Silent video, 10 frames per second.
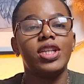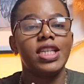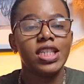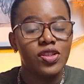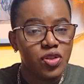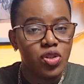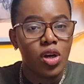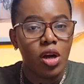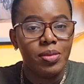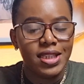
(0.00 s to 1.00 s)
in this video,
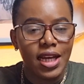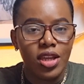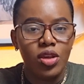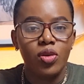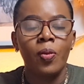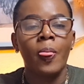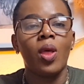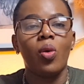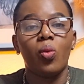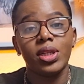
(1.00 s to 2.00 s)
I'll be telling you
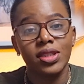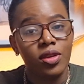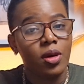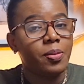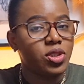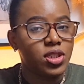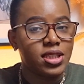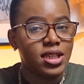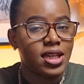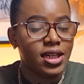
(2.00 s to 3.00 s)
what the
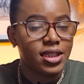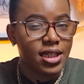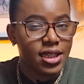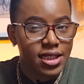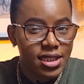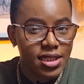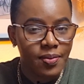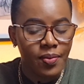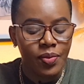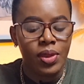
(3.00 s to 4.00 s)
Opportunity Card is,
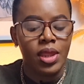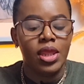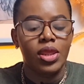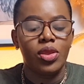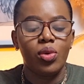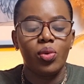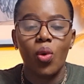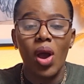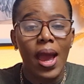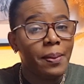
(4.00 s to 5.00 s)
the
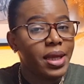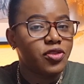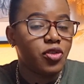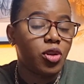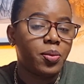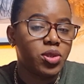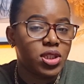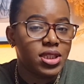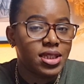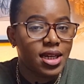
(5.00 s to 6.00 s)
requirements for the
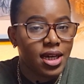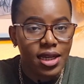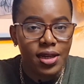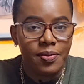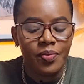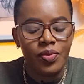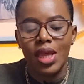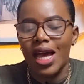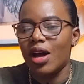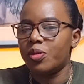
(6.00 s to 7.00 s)
Opportunity Card,
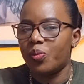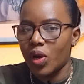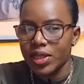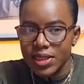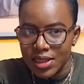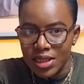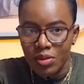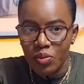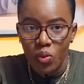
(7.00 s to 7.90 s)
how the point system